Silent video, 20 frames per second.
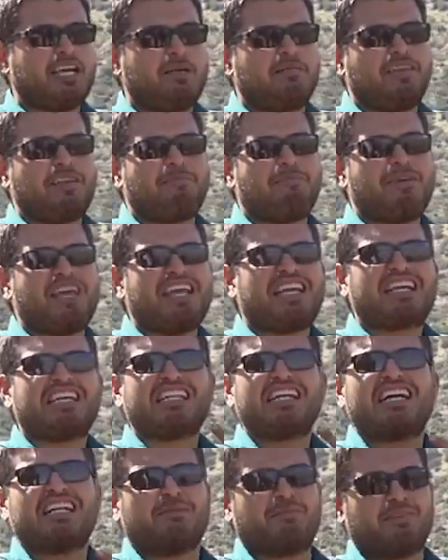time, they make a
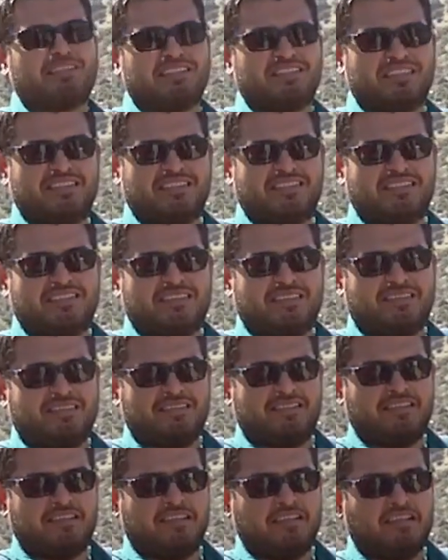lot of business.
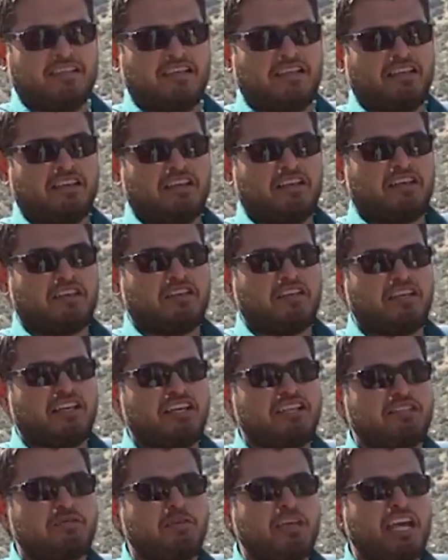
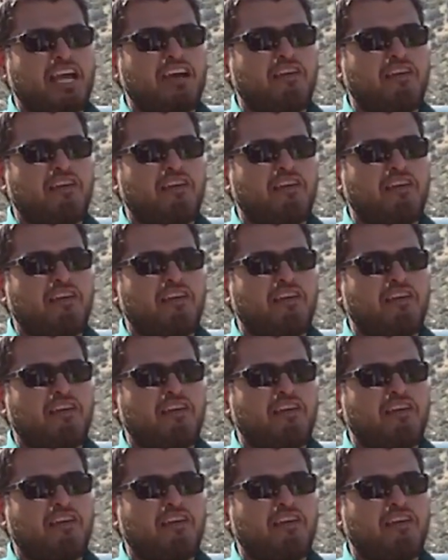Yes, we